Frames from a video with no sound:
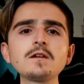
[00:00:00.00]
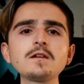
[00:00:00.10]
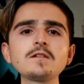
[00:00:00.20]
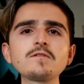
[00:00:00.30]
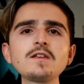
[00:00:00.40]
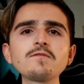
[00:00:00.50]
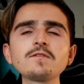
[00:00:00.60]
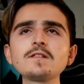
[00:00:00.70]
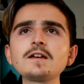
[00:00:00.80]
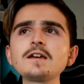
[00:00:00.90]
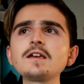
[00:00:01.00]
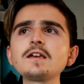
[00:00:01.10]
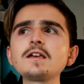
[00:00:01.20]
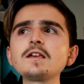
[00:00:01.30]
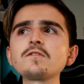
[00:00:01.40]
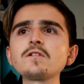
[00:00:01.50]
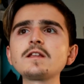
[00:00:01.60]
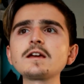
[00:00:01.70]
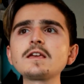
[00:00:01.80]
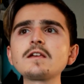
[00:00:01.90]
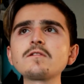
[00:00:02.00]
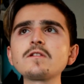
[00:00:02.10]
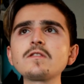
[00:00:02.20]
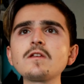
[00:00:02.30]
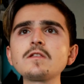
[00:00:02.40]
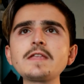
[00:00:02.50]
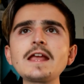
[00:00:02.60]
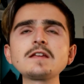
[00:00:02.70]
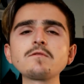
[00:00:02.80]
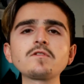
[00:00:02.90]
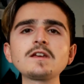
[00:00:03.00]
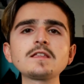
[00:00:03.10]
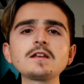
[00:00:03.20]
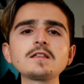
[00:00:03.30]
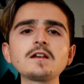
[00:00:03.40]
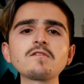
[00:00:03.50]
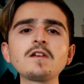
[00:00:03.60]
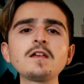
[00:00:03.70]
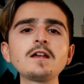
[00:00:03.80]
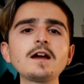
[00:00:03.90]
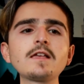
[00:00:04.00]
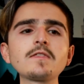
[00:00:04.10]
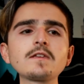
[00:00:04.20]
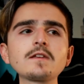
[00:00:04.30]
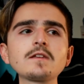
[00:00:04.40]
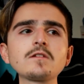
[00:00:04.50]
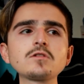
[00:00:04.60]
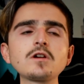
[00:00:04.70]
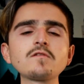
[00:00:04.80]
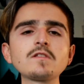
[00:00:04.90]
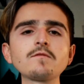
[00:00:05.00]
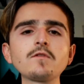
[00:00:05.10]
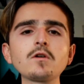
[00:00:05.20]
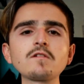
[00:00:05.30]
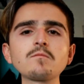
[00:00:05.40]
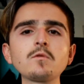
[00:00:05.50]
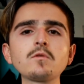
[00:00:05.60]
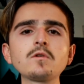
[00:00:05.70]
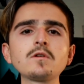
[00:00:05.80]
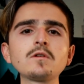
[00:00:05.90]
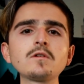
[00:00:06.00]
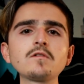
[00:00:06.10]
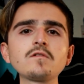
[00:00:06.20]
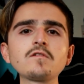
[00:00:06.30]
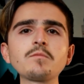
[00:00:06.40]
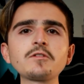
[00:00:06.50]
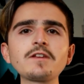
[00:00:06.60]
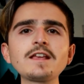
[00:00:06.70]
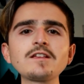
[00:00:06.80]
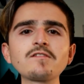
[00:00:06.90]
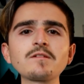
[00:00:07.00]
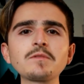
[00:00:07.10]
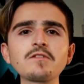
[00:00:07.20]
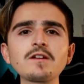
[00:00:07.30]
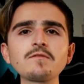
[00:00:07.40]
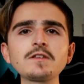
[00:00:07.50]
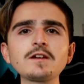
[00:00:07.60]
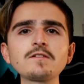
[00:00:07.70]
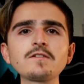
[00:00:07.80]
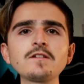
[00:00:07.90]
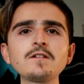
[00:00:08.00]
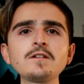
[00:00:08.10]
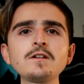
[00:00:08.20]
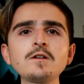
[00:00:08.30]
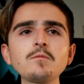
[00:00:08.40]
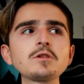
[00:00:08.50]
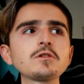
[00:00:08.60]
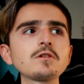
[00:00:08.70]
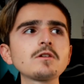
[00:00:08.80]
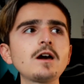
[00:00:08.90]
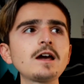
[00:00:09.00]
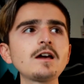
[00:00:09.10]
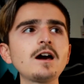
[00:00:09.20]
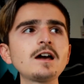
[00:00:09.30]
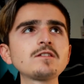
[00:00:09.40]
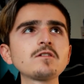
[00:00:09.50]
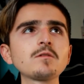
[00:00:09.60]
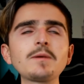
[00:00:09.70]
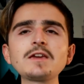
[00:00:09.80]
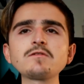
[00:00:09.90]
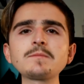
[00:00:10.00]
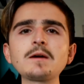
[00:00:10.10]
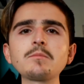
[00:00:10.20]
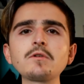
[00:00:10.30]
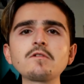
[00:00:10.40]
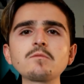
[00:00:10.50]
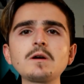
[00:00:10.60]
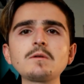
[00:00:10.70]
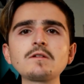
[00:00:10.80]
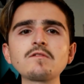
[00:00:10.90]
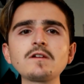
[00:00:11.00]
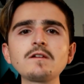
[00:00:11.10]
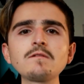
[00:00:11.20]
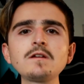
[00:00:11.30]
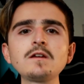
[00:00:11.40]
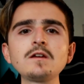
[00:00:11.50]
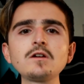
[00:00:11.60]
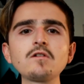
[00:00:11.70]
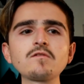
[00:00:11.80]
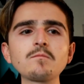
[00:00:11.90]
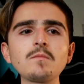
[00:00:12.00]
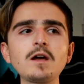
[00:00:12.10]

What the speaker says: It's different, like, it's not like he has a daily routine that he does and shows in the vlog. It's more spontaneous, some of the stuff he does, which I took a page from that book as well, I'd say, because I